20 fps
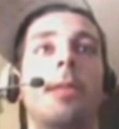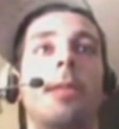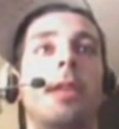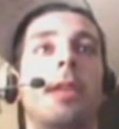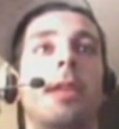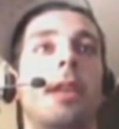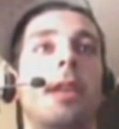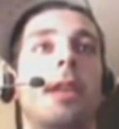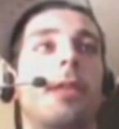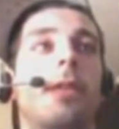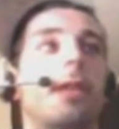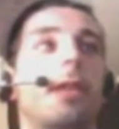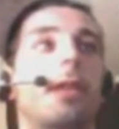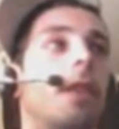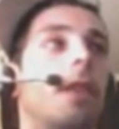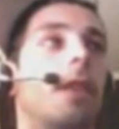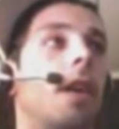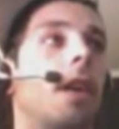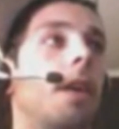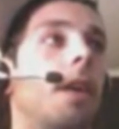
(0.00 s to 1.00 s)
I'm going to give
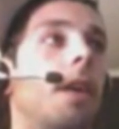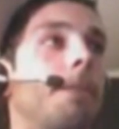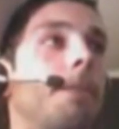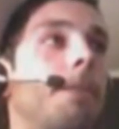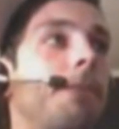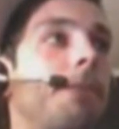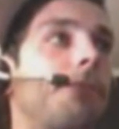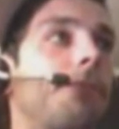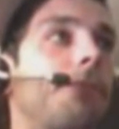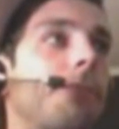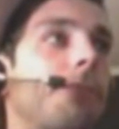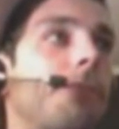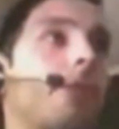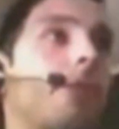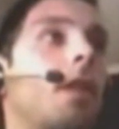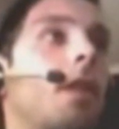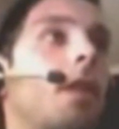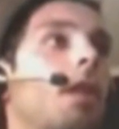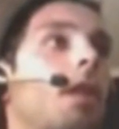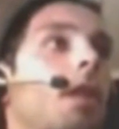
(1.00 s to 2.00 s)
it a
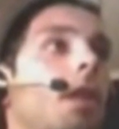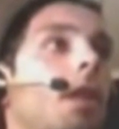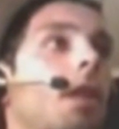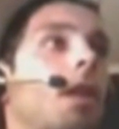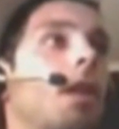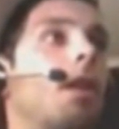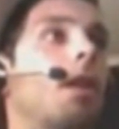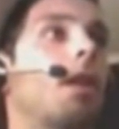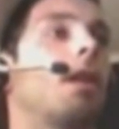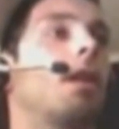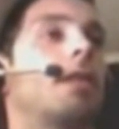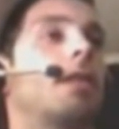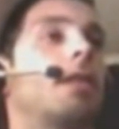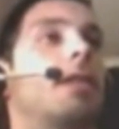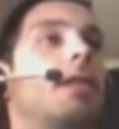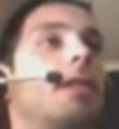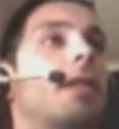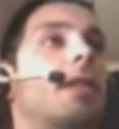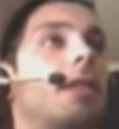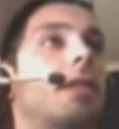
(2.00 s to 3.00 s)

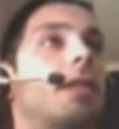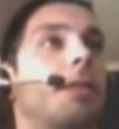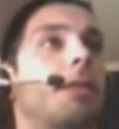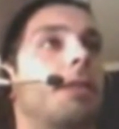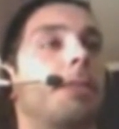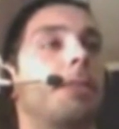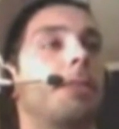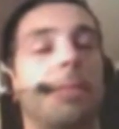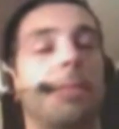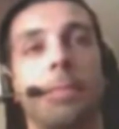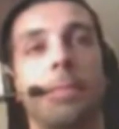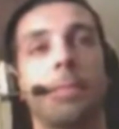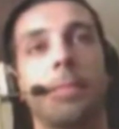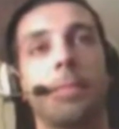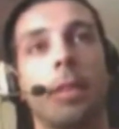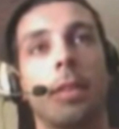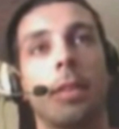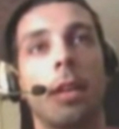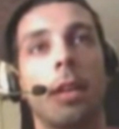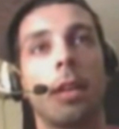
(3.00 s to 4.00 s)
6.
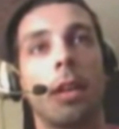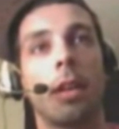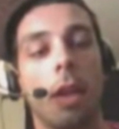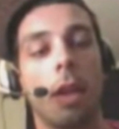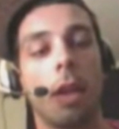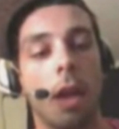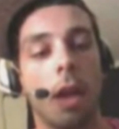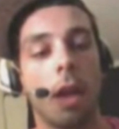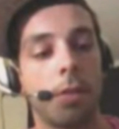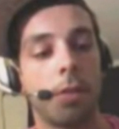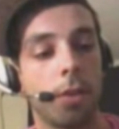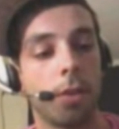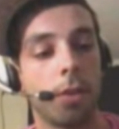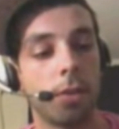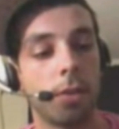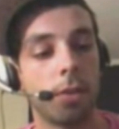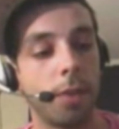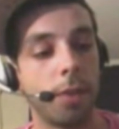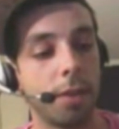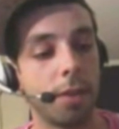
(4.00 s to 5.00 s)
As
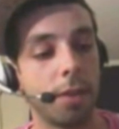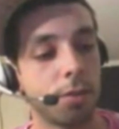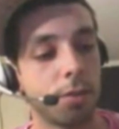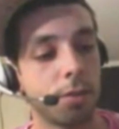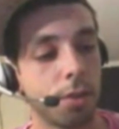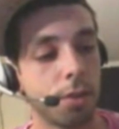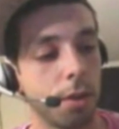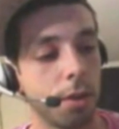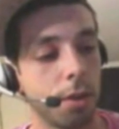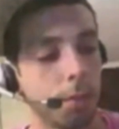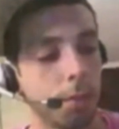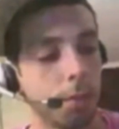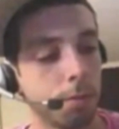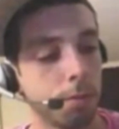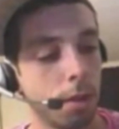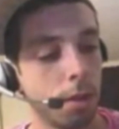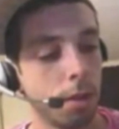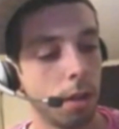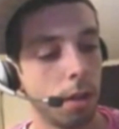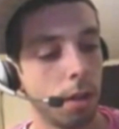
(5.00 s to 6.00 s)
far as vendors
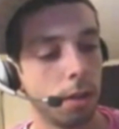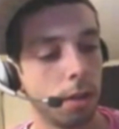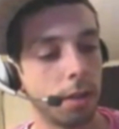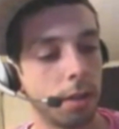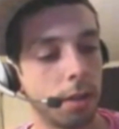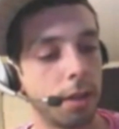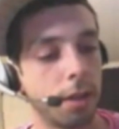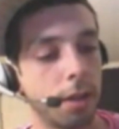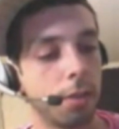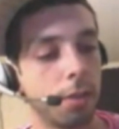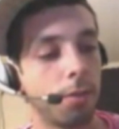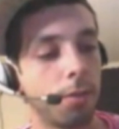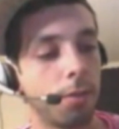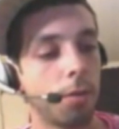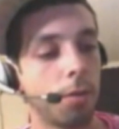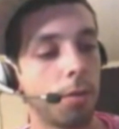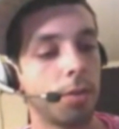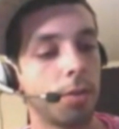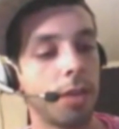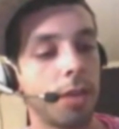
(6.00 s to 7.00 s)
go, like Gale
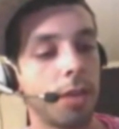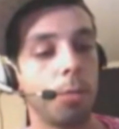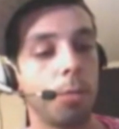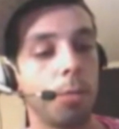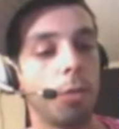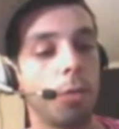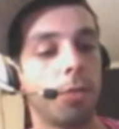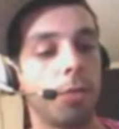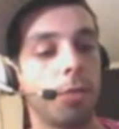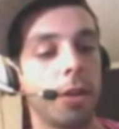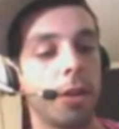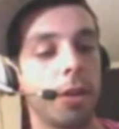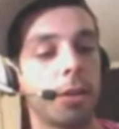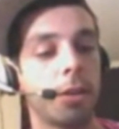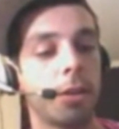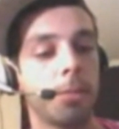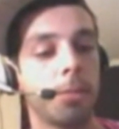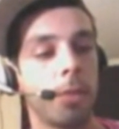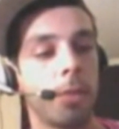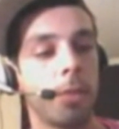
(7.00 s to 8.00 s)
Force and
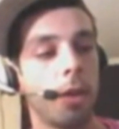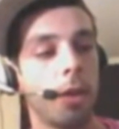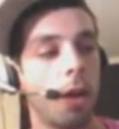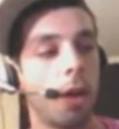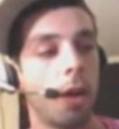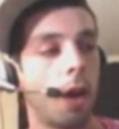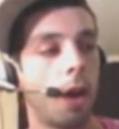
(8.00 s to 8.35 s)
Wolflair,